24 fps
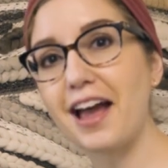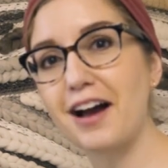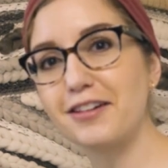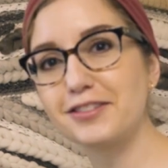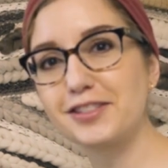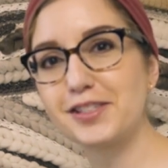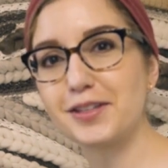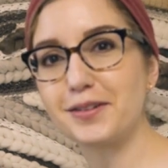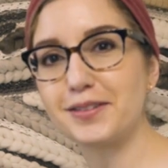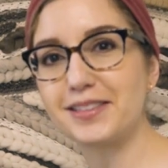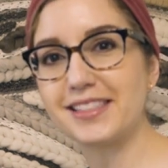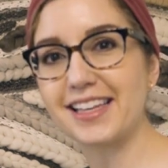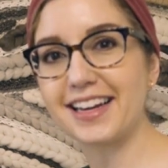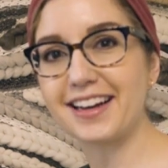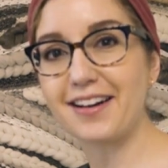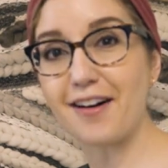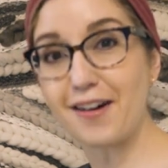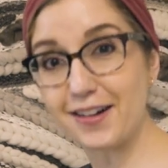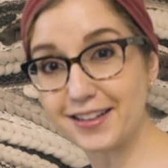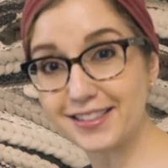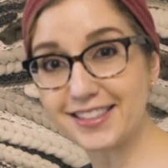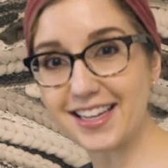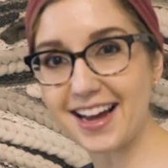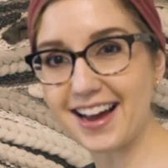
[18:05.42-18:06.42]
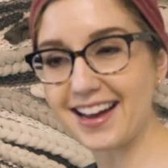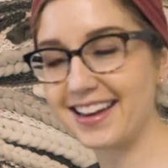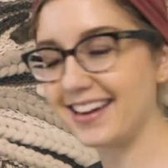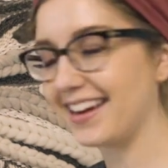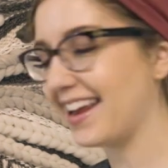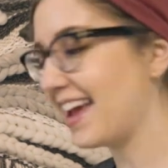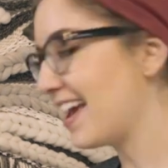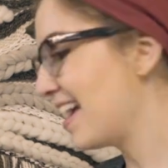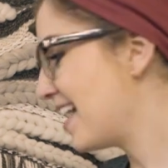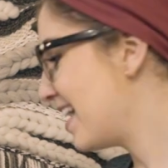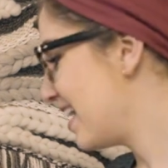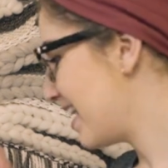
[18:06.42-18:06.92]
now so it's like all
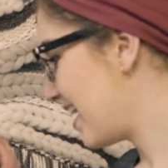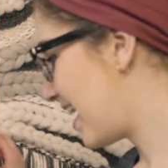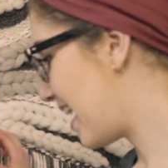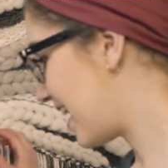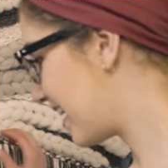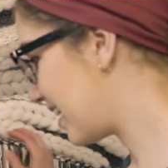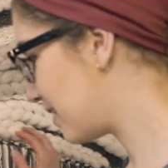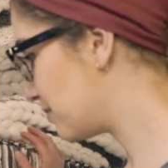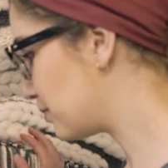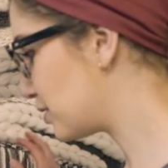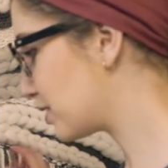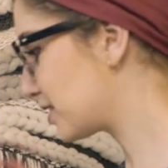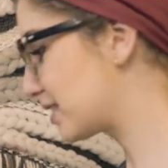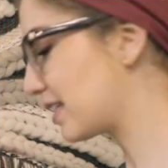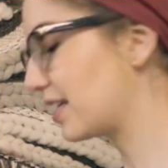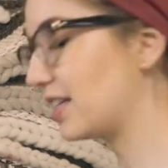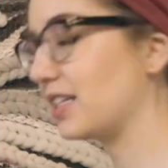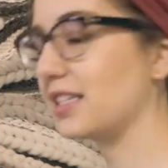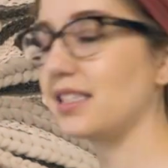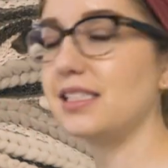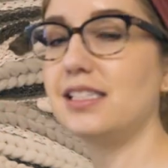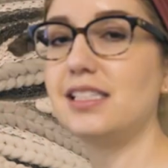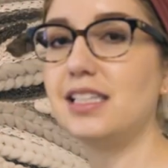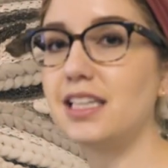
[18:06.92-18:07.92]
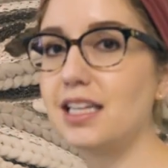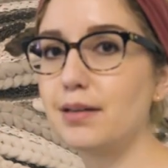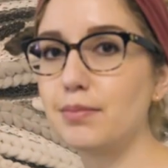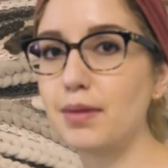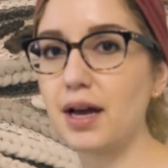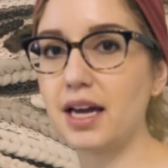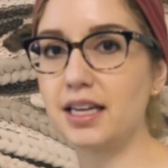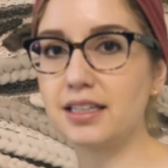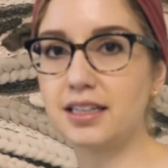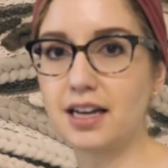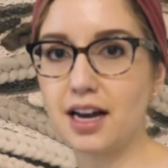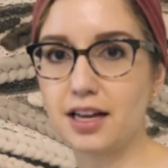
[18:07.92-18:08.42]
done and I'm just gonna steam
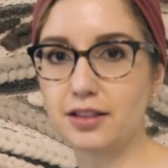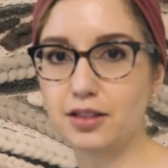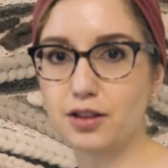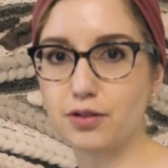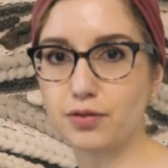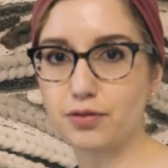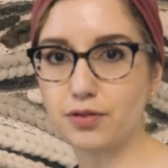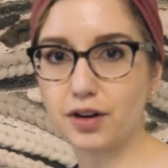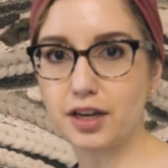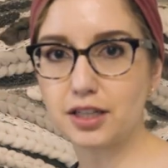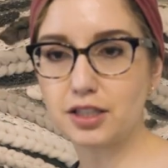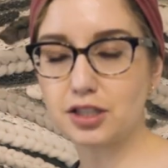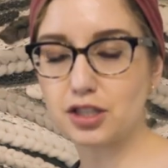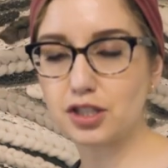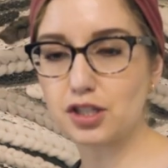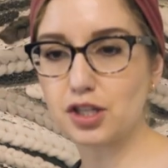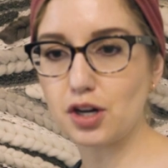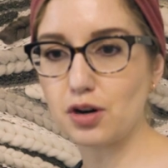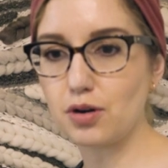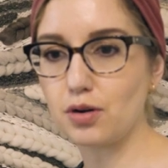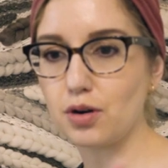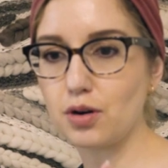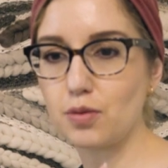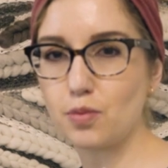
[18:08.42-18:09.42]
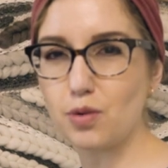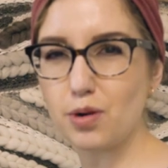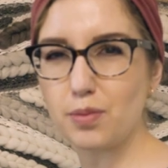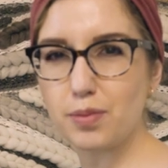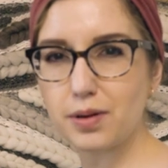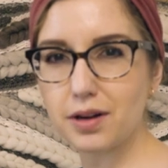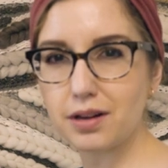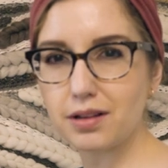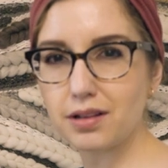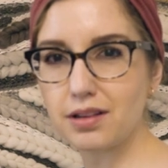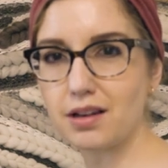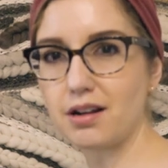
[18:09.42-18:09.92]
and cut the fringe so we'll
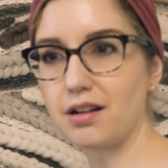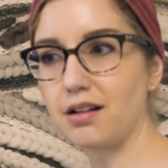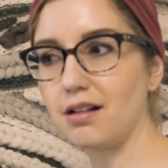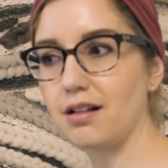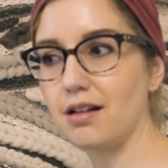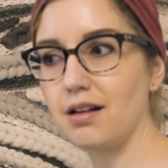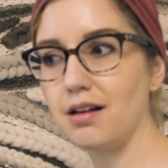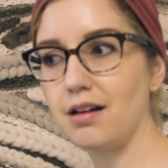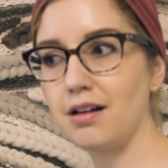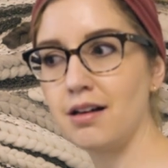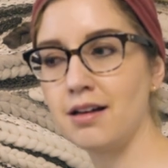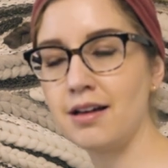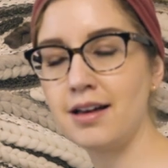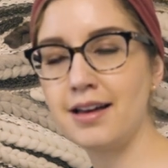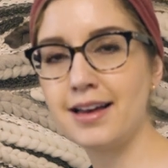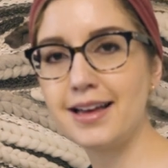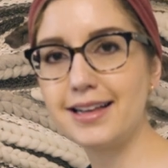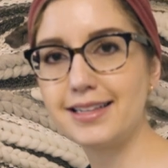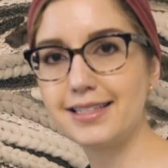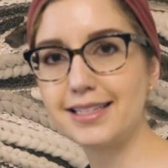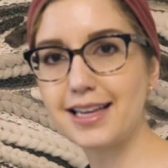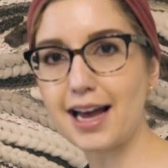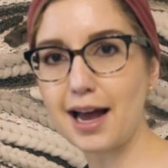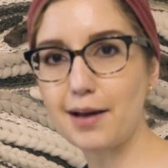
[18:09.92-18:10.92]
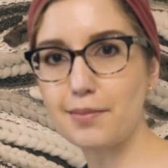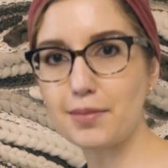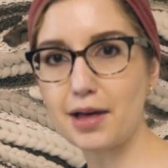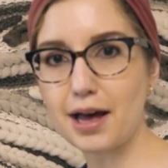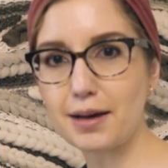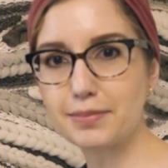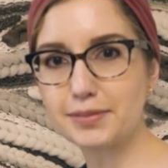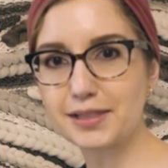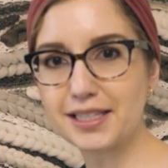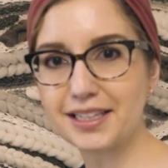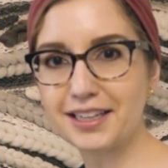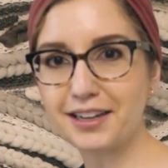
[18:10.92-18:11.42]
put a little time
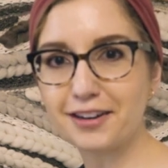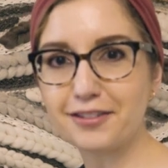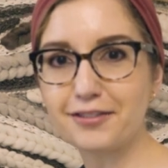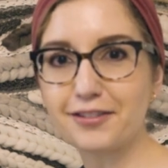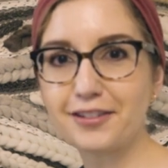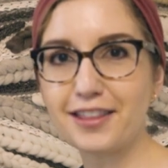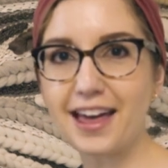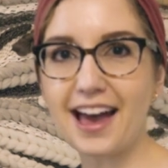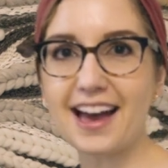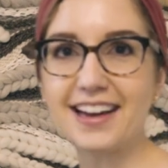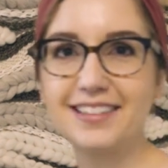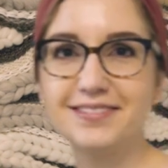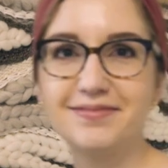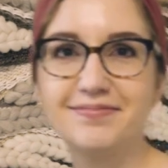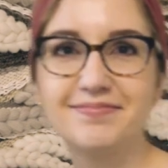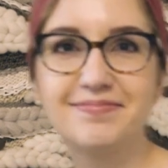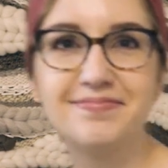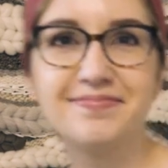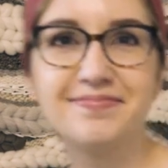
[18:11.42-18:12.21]
lapse in here for that.